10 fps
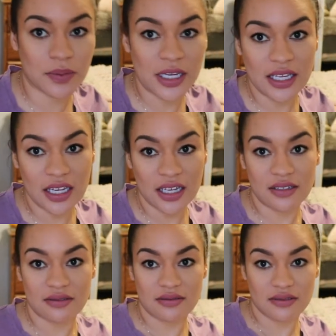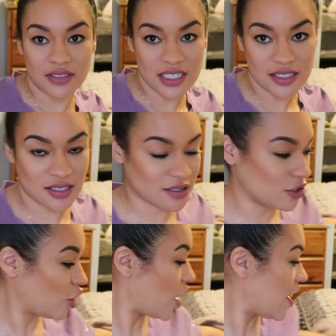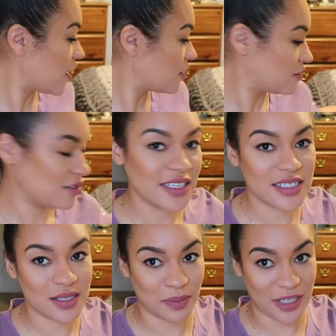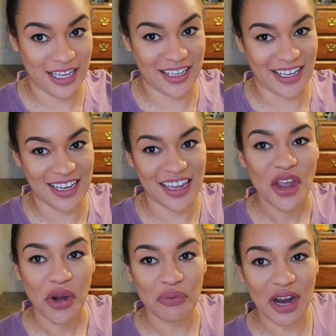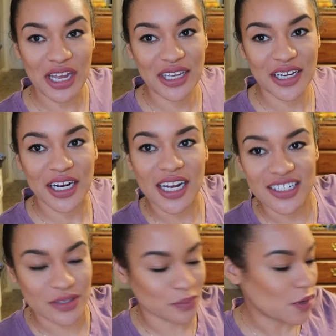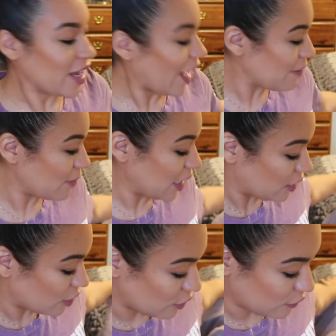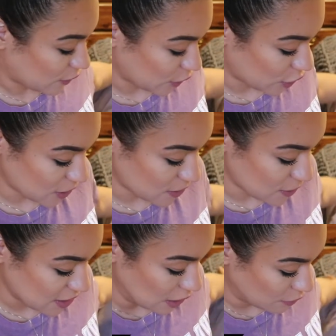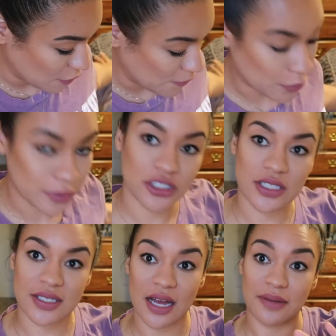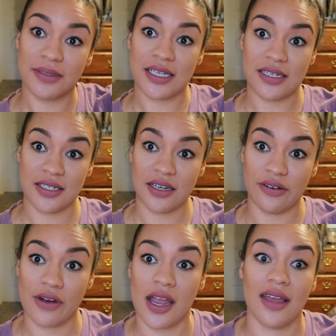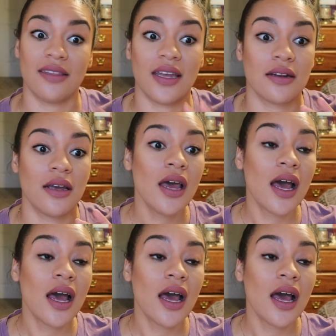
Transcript: blanket, this gray, this blanket right here is what I made over Christmas, and people were just obsessing over it. And then